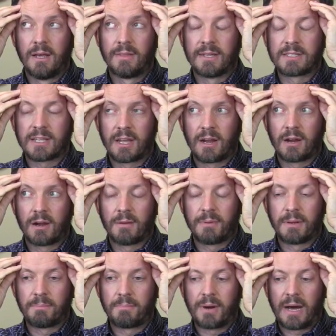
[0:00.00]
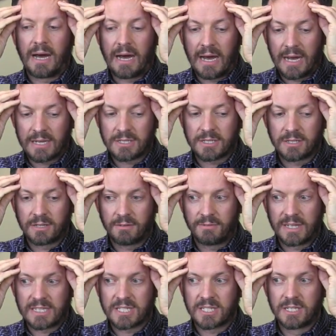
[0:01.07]
That's Arab and positive.
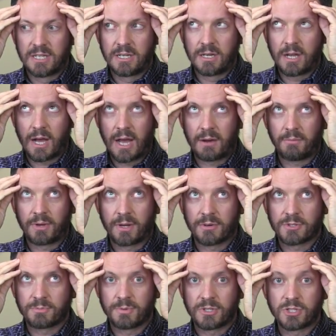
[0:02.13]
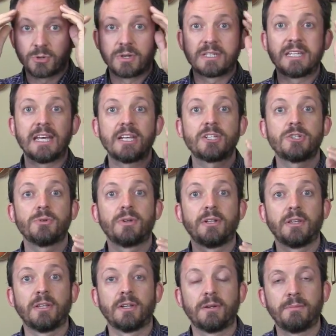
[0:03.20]
That's not what I was. So it takes you a
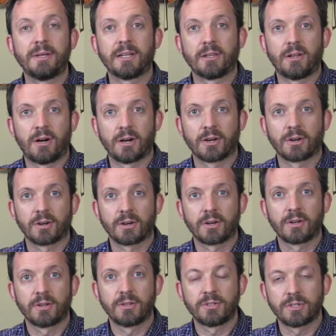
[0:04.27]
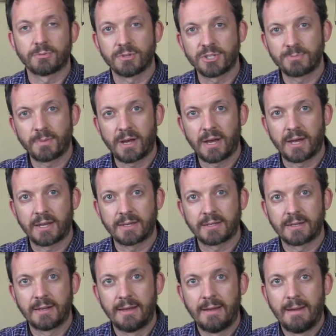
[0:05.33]
little bit longer to respond.
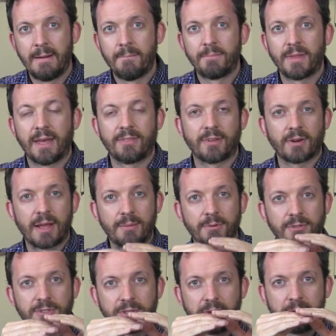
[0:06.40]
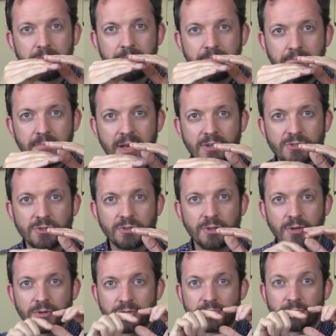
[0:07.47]
And they're able to measure
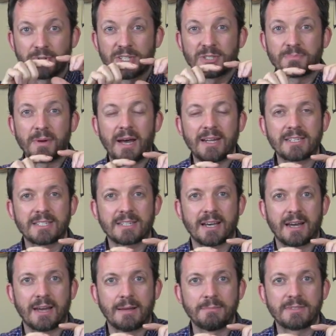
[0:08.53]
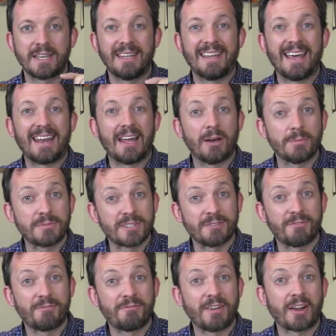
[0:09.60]
those response times, and that helps to
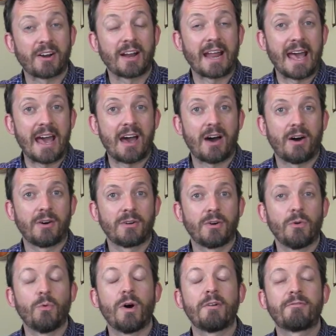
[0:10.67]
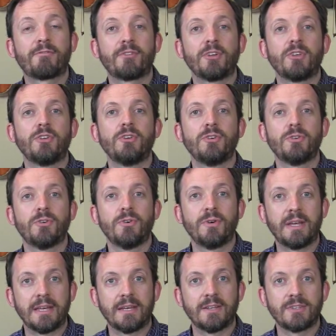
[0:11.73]
ferret out what for
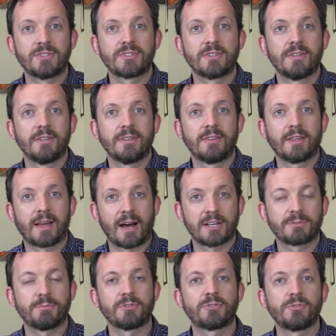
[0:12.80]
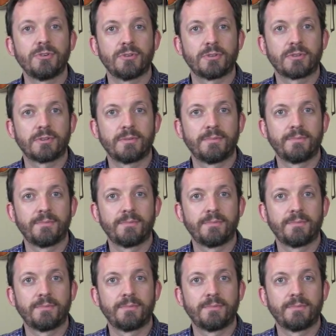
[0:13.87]
you is the gospel truth.